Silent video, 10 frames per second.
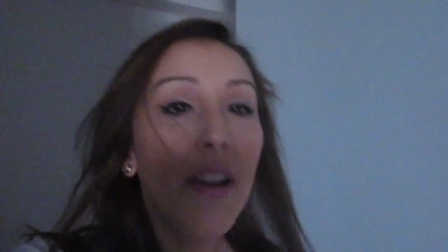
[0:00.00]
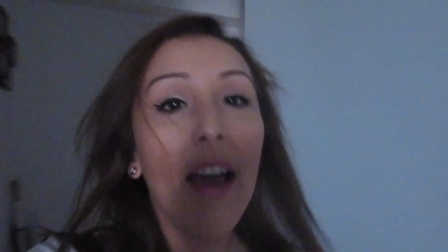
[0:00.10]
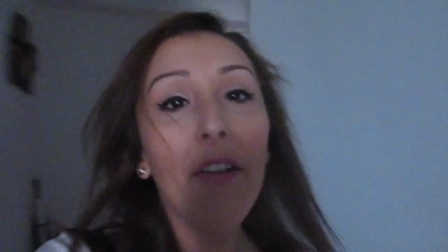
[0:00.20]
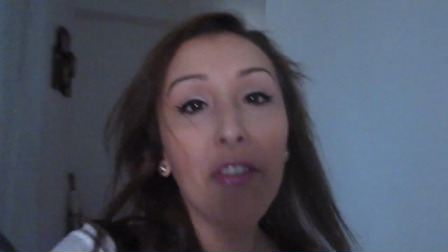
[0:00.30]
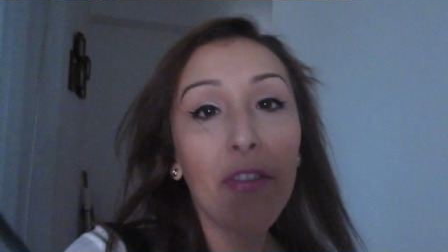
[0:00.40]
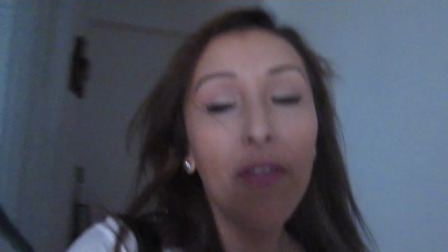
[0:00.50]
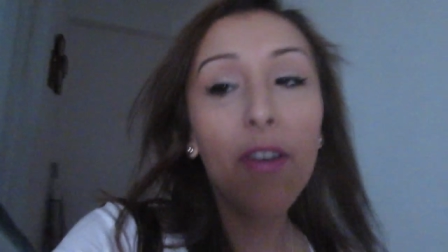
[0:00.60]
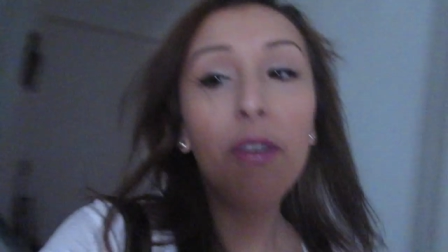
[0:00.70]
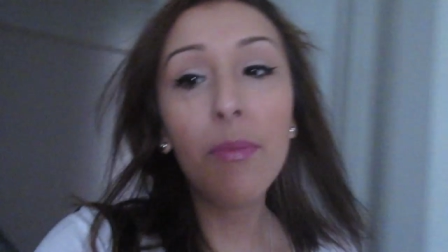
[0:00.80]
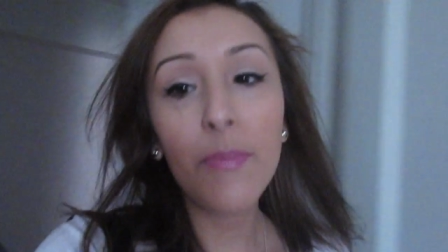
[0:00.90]
when I have to
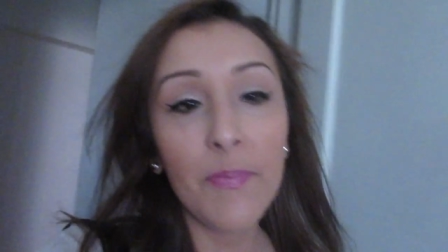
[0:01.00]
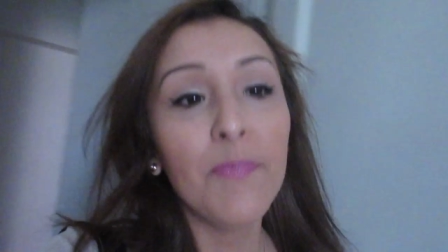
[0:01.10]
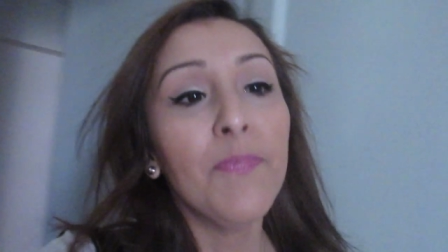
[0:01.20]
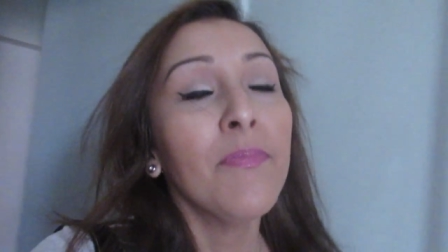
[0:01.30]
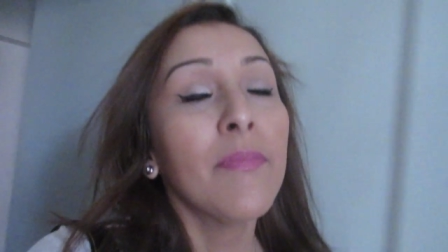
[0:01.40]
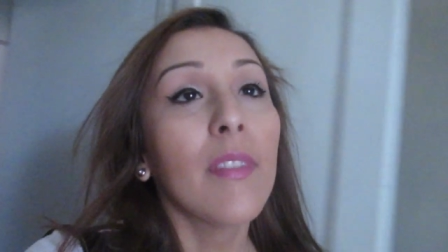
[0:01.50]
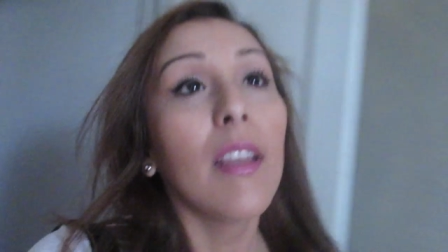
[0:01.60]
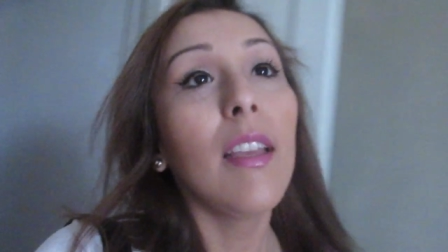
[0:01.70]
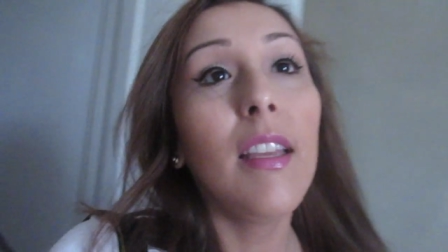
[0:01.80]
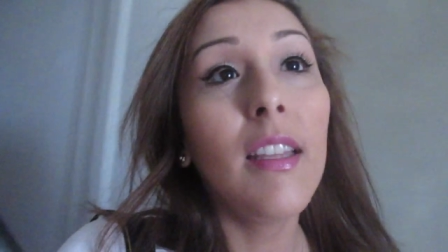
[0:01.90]
film
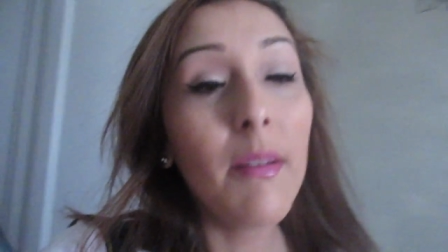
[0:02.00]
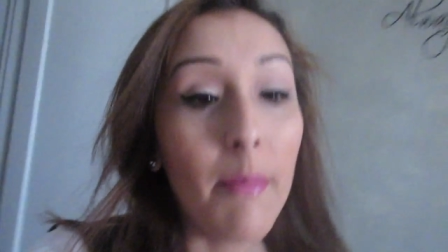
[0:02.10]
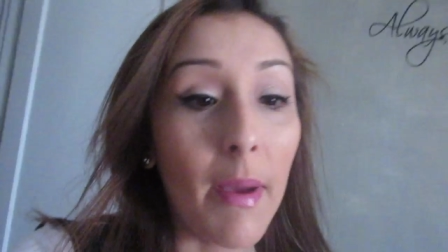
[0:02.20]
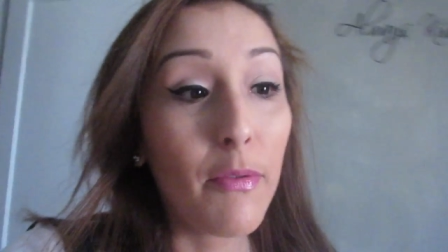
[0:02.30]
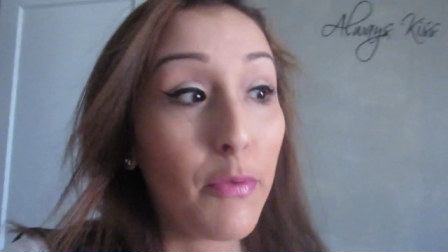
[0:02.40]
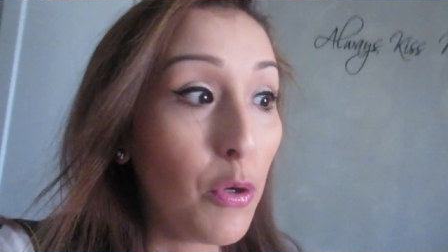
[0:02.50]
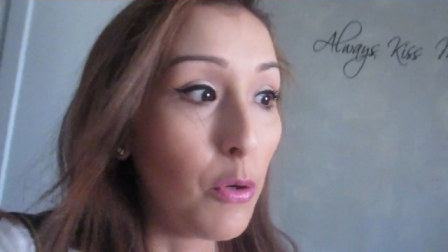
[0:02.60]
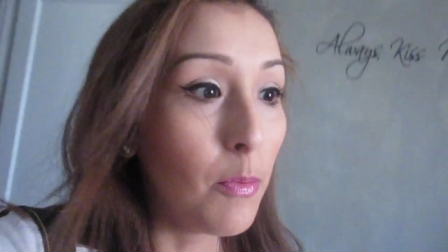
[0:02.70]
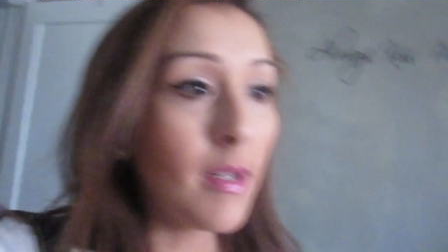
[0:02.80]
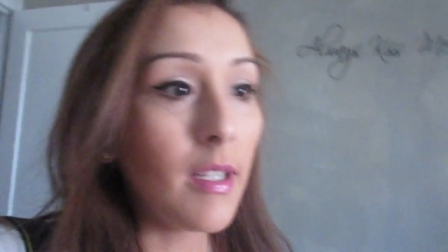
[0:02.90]
in my
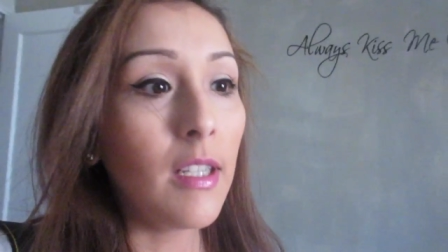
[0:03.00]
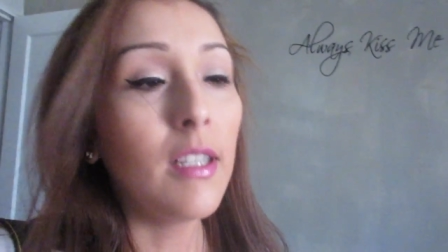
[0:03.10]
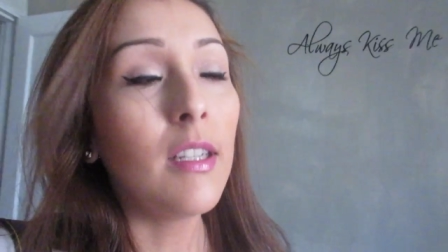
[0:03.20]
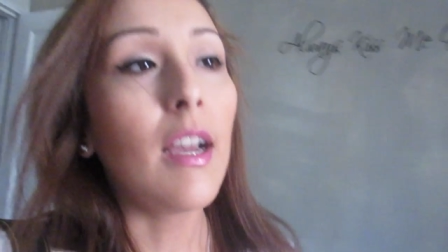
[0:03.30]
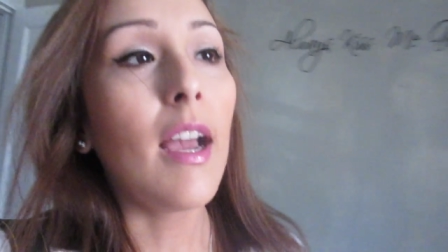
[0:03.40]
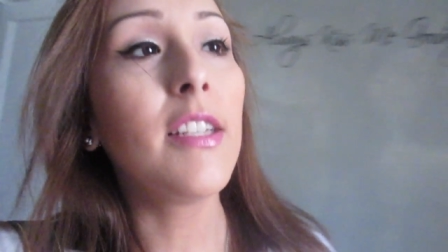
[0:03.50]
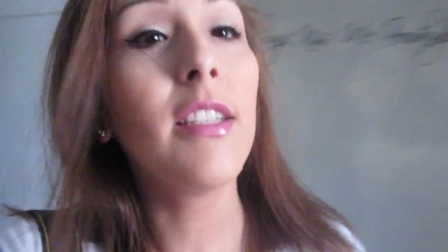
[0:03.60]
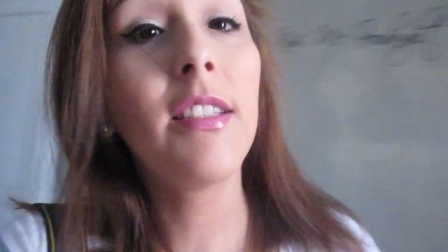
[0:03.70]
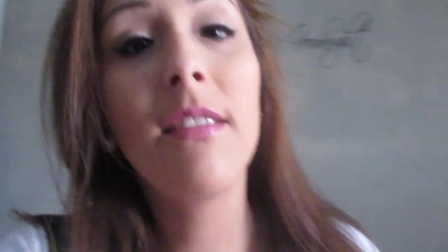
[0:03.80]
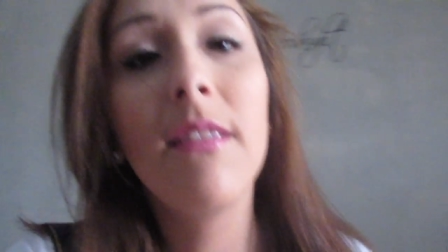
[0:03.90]
room, I
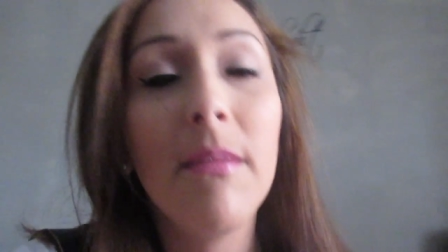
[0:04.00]
just